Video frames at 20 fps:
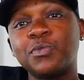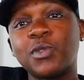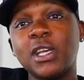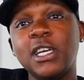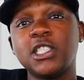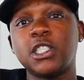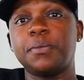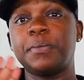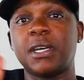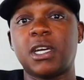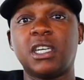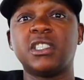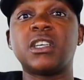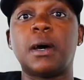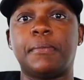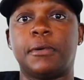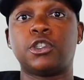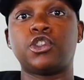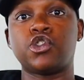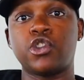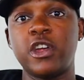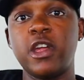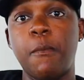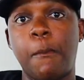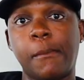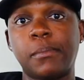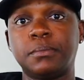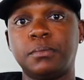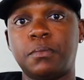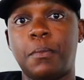Is it because I'm a
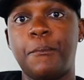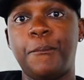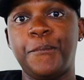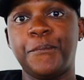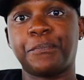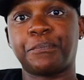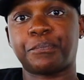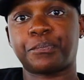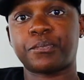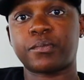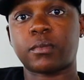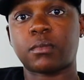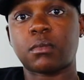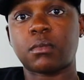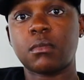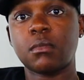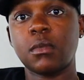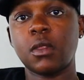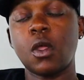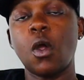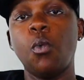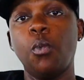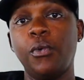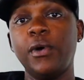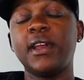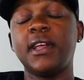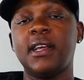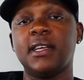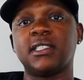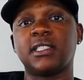treat?
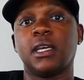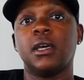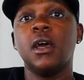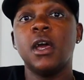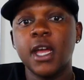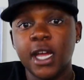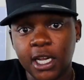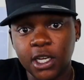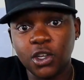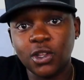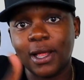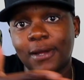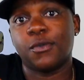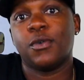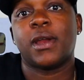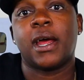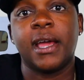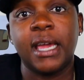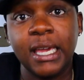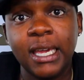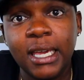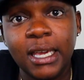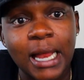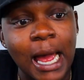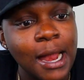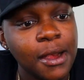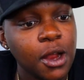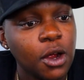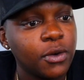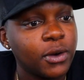What is? You like what I eat?
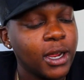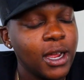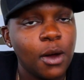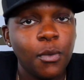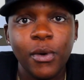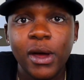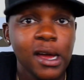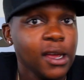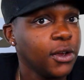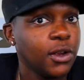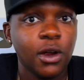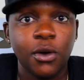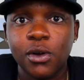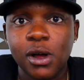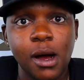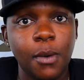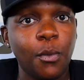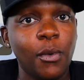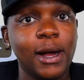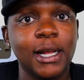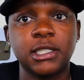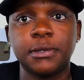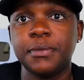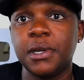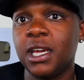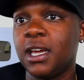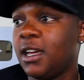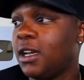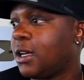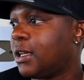I know damn well you don't come watch
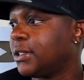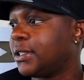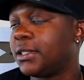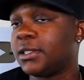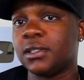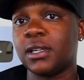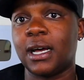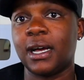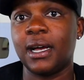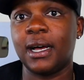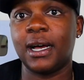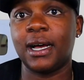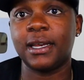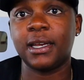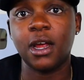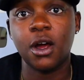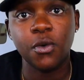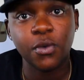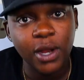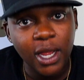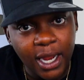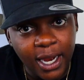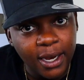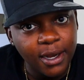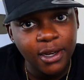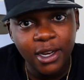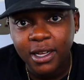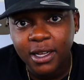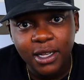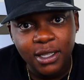me eat, because I don't
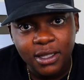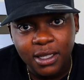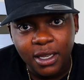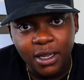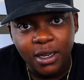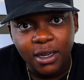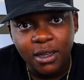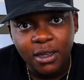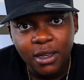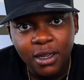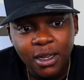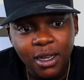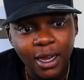eat nothing.